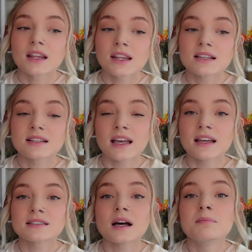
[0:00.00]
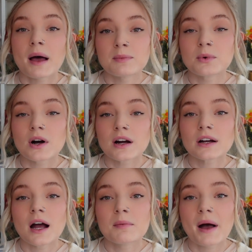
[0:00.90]
This is a
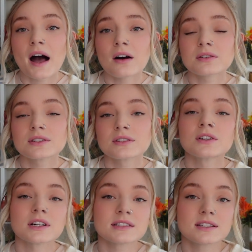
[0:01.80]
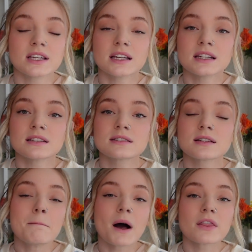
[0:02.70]
memoir about
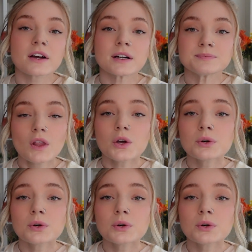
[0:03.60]
Kristine's mother